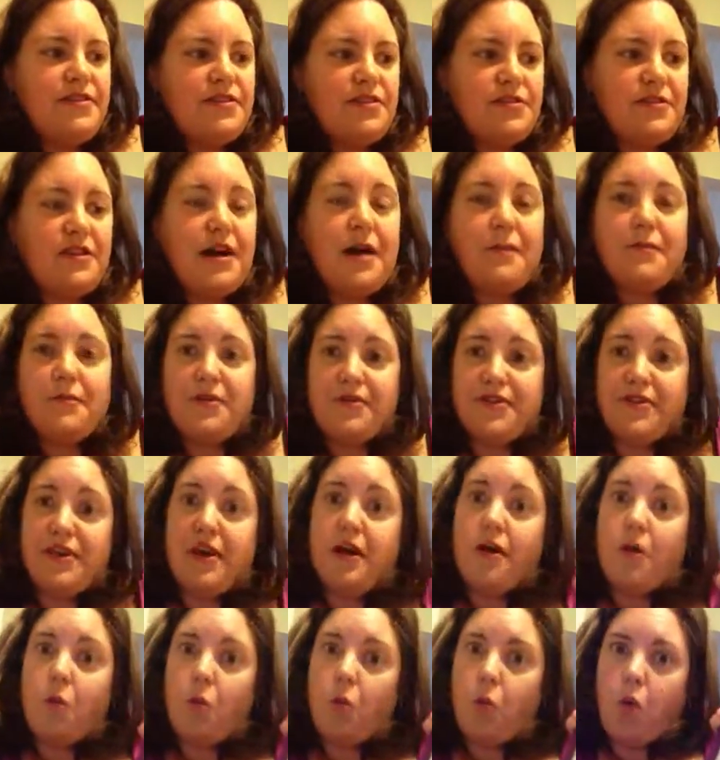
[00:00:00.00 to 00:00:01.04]
you come with
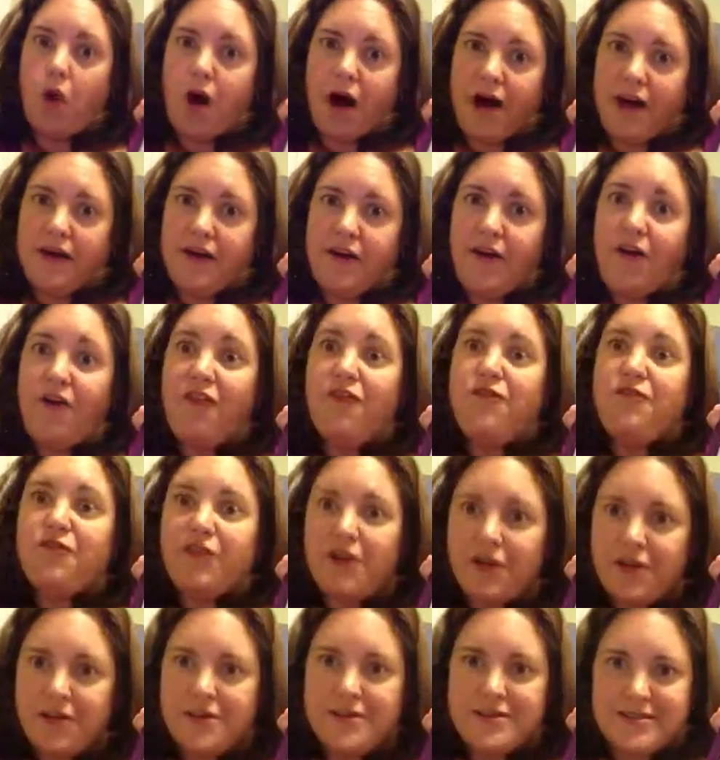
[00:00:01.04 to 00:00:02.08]
one
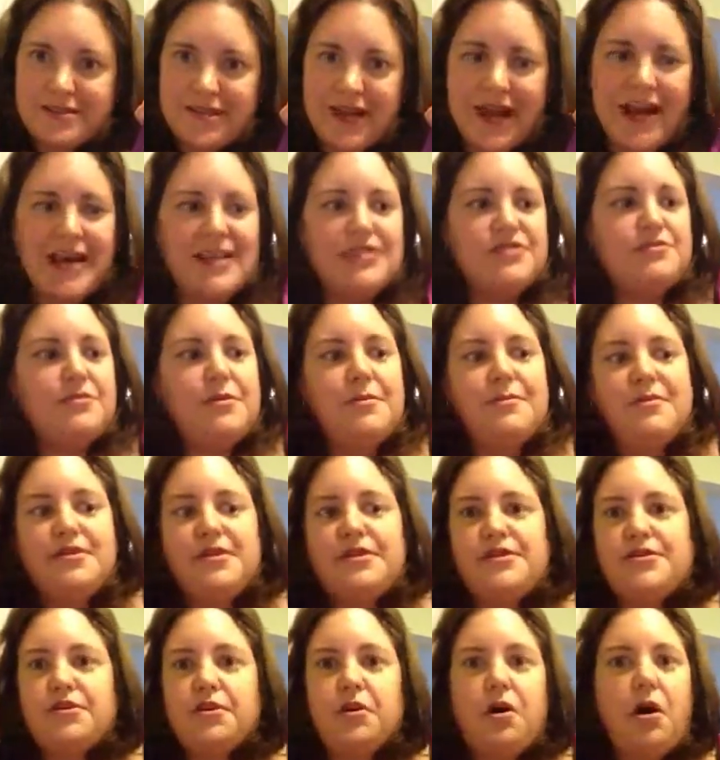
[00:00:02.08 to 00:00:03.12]
full size. Remember,
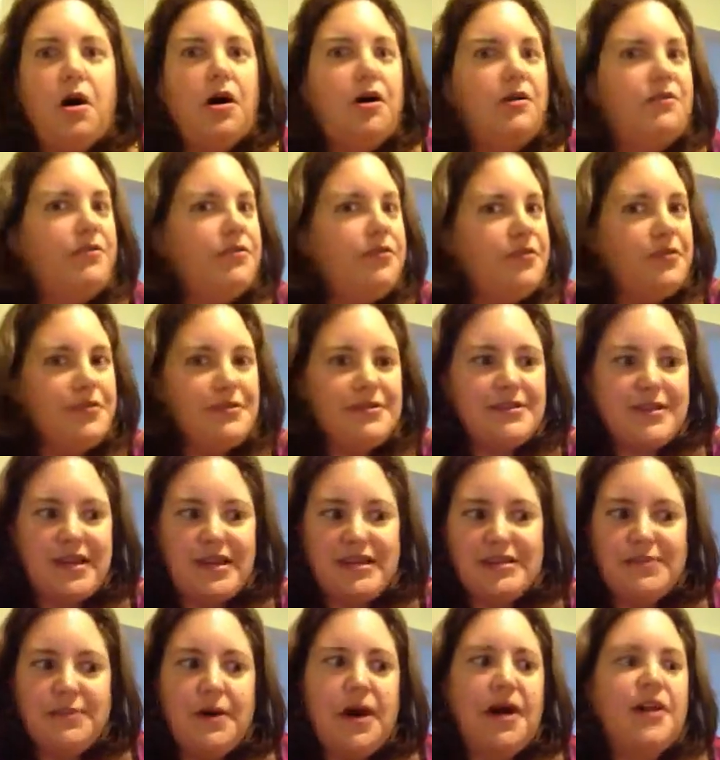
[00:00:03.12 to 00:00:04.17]
these are all full
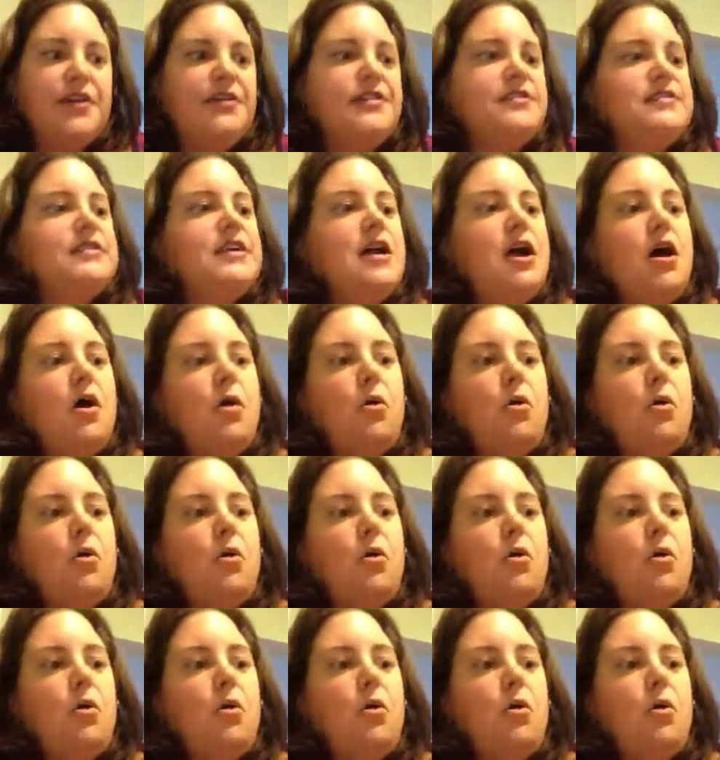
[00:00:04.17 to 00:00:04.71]
size bottles.